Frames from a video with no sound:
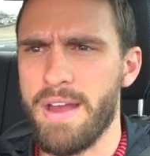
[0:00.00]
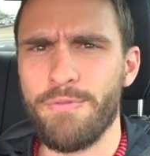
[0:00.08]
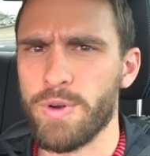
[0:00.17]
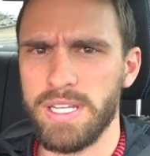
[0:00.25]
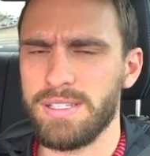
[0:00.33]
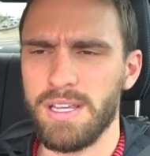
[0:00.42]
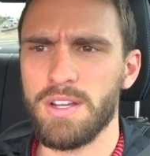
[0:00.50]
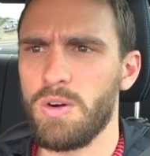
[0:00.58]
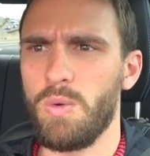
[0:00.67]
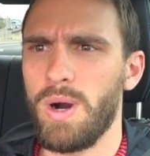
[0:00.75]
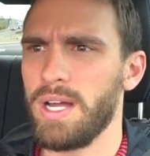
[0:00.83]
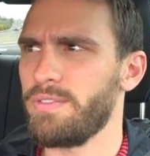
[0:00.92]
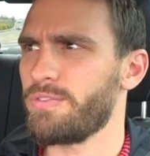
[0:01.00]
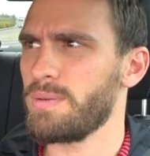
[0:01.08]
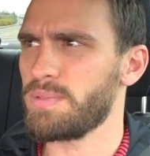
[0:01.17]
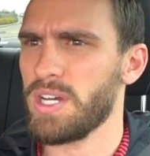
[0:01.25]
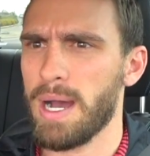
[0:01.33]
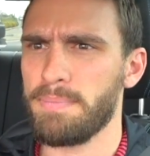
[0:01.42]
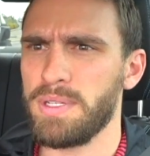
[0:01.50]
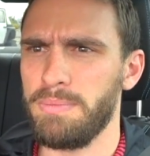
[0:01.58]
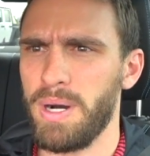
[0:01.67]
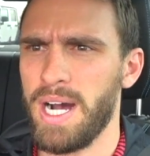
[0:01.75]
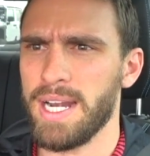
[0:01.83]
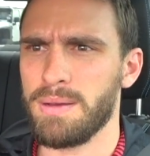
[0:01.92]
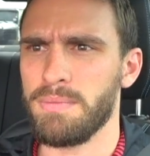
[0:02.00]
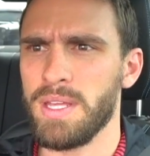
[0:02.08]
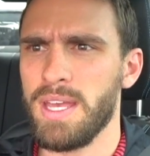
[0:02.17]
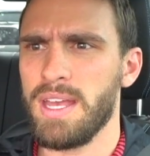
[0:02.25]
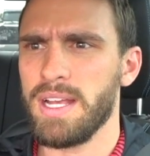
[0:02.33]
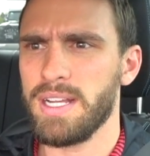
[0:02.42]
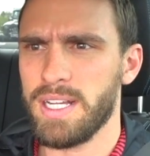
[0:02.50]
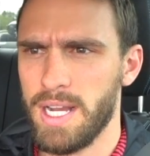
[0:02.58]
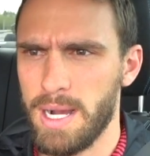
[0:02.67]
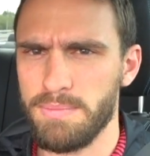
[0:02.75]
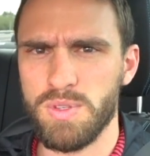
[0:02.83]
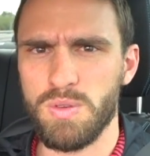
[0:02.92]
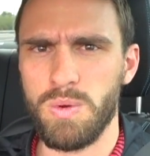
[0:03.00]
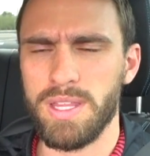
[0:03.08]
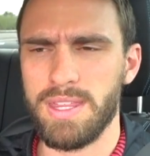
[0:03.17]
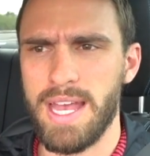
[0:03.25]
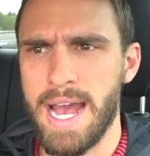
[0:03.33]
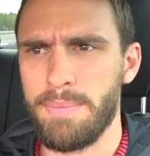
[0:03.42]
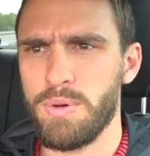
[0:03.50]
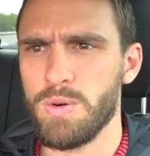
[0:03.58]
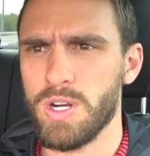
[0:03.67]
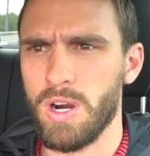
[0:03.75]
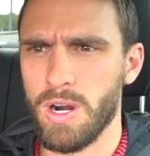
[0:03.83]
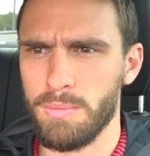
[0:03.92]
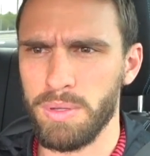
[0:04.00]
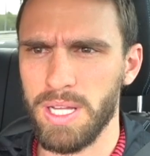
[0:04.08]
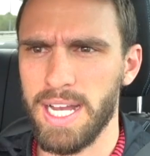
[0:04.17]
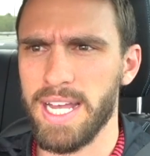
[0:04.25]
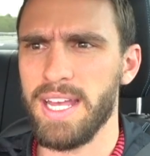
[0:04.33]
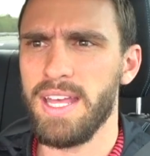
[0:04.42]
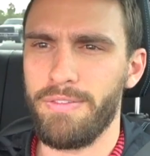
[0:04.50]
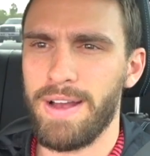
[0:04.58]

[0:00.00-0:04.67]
every single one from top to bottom, comes with Apple CarPlay.